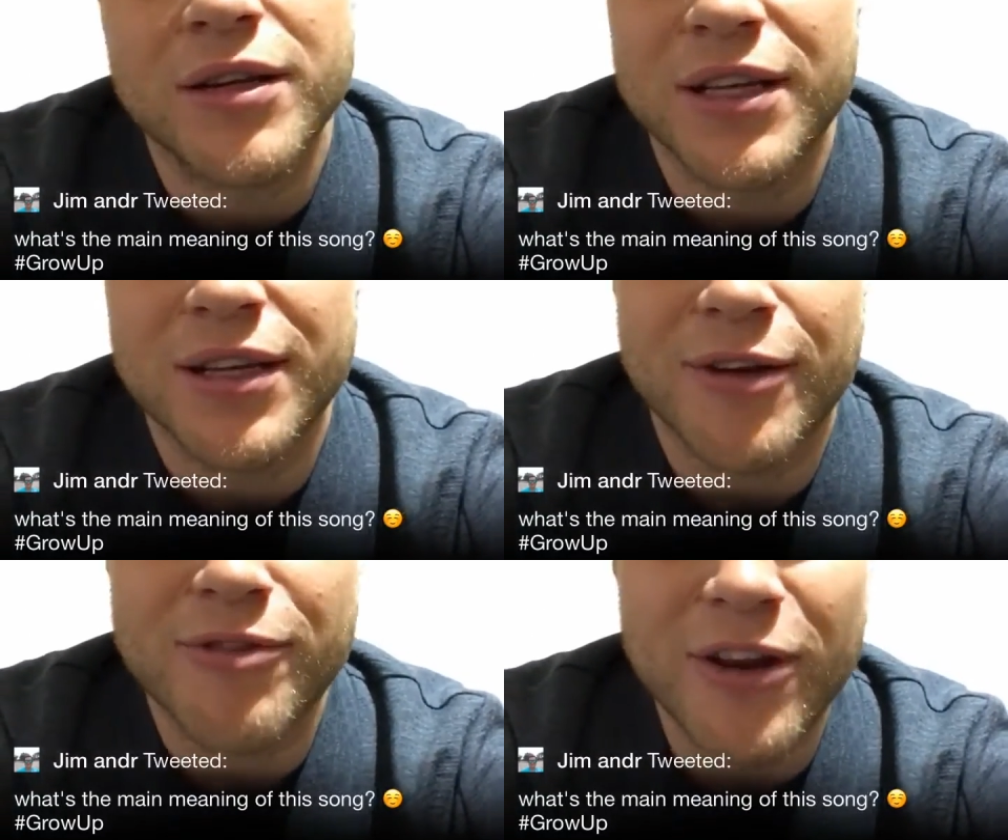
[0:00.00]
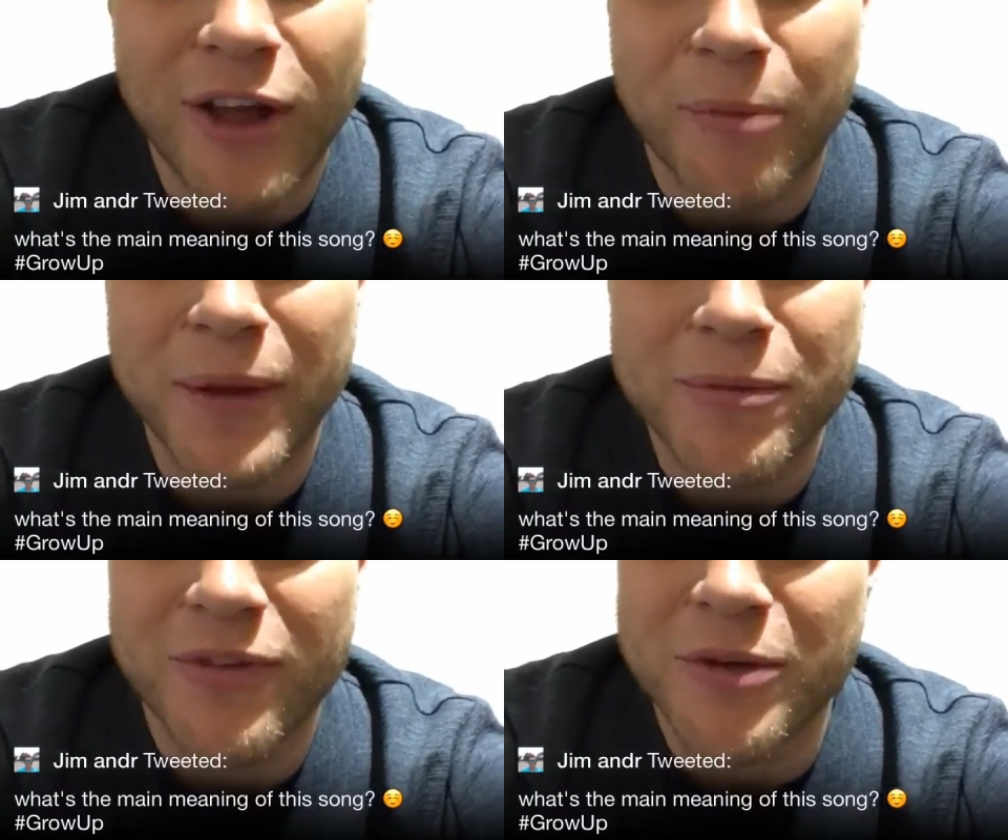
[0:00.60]
I really like
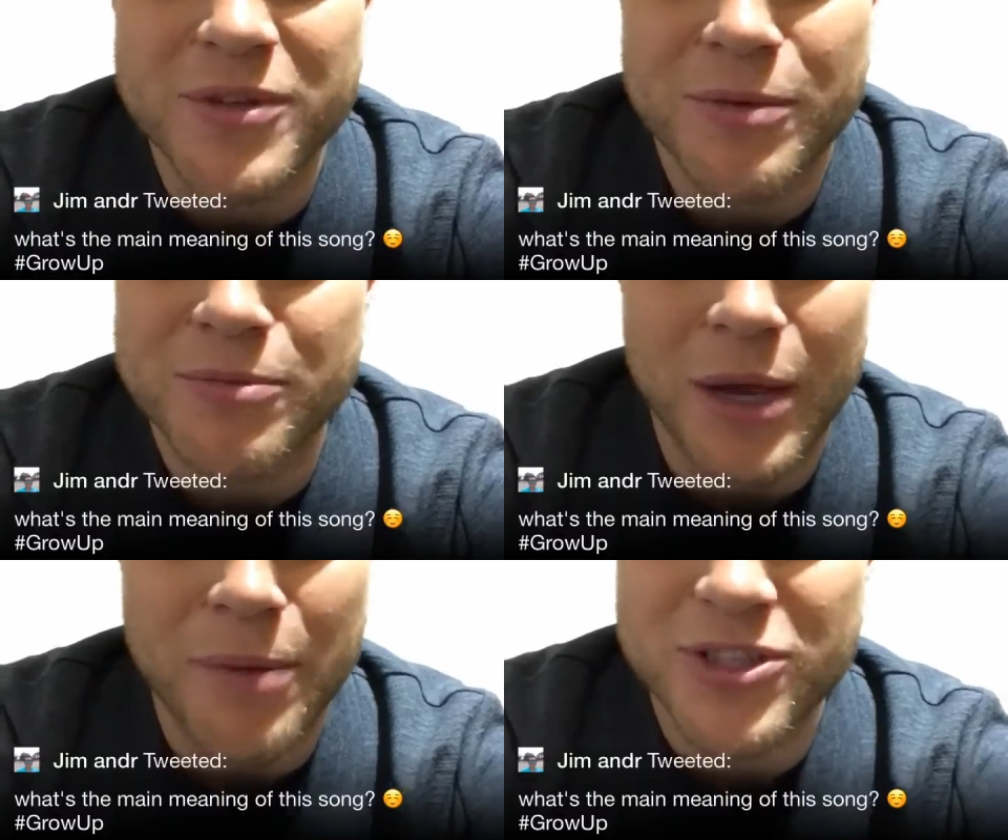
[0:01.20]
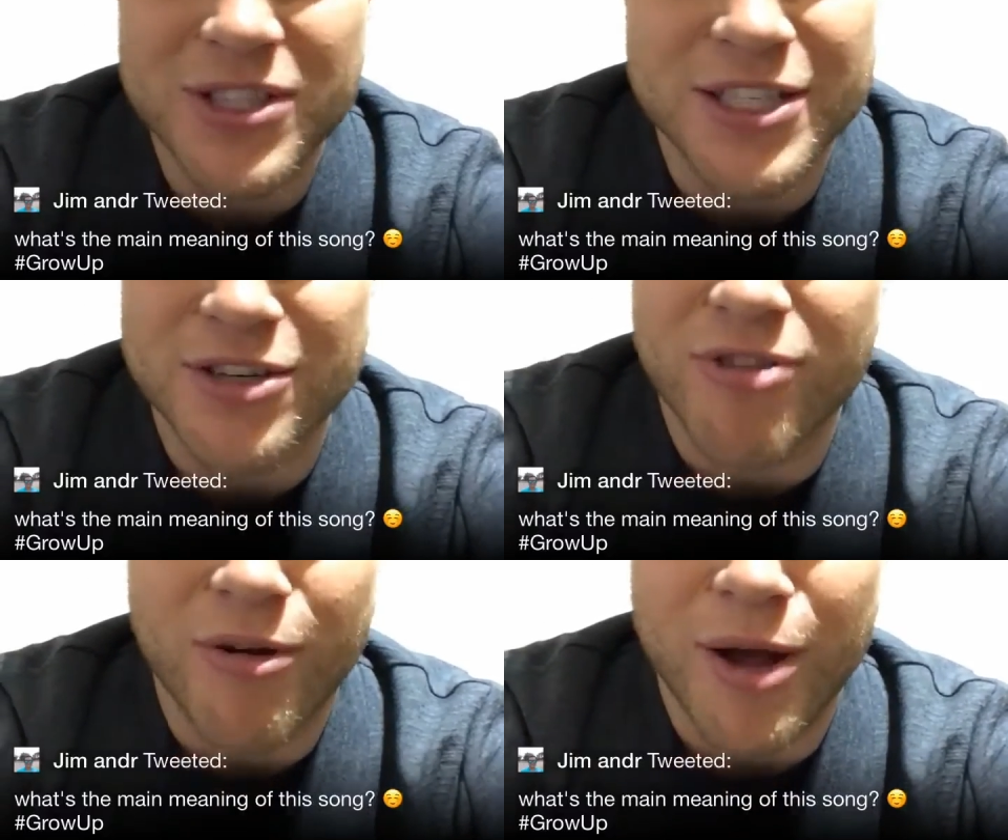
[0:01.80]
being with you, but sometimes you just need
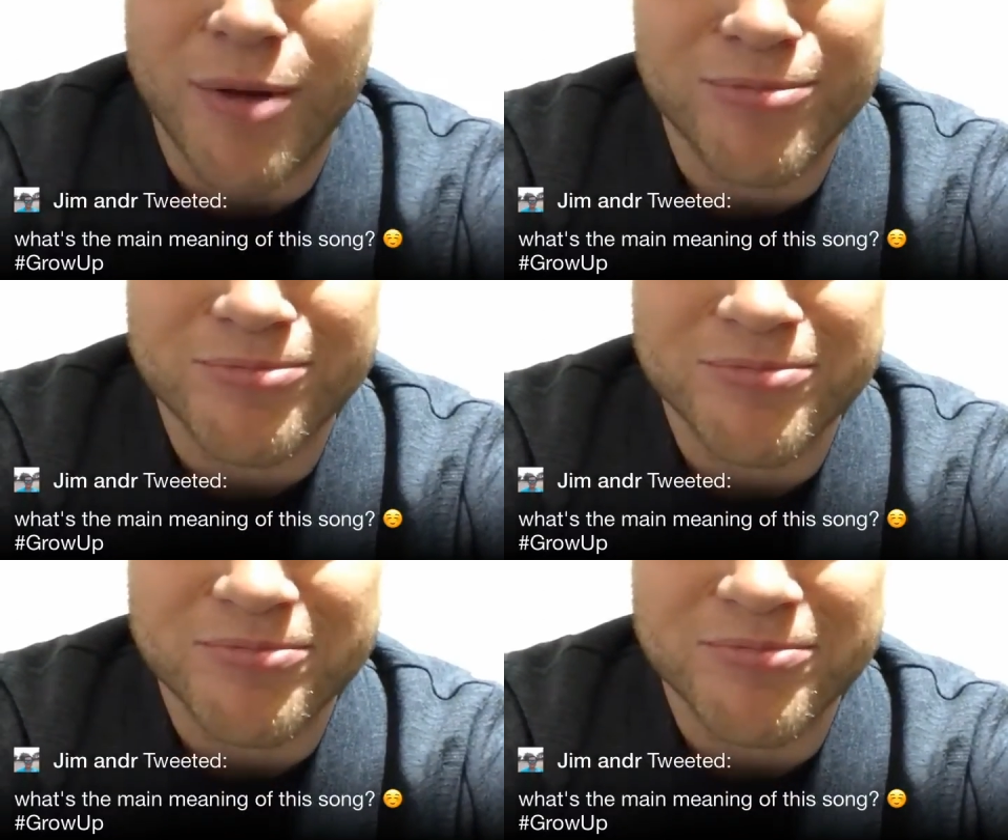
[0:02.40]
to grow up.